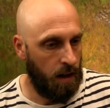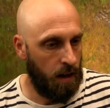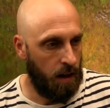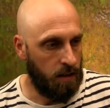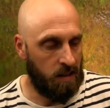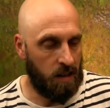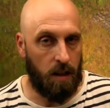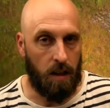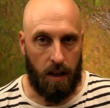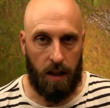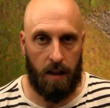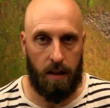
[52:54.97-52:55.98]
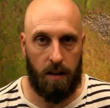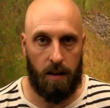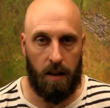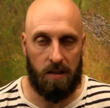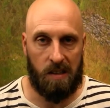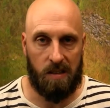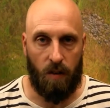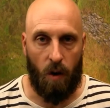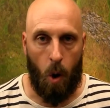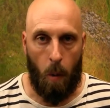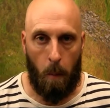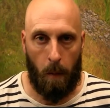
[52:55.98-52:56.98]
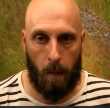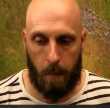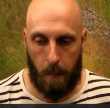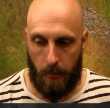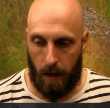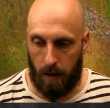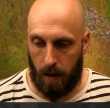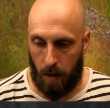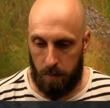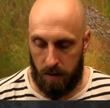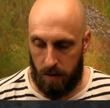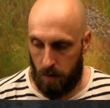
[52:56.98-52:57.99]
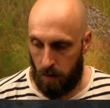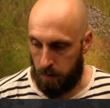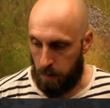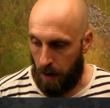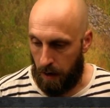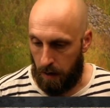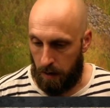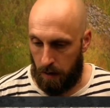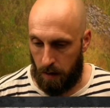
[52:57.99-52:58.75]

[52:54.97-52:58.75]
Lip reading: And suddenly, a sense of hope comes into his mind.